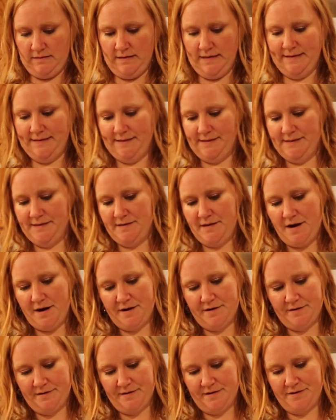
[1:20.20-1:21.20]
it's still
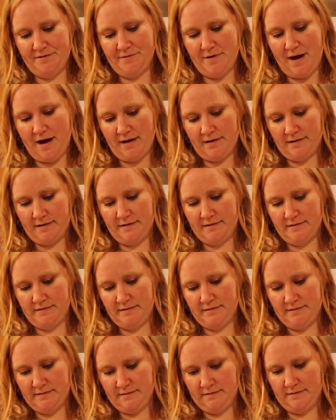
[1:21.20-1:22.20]
harder than a rock.
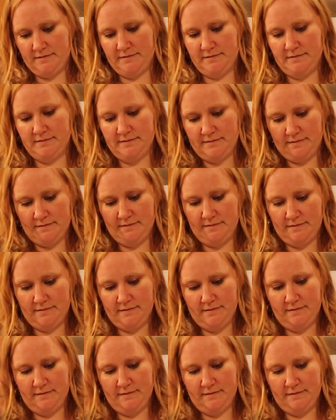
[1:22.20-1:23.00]
I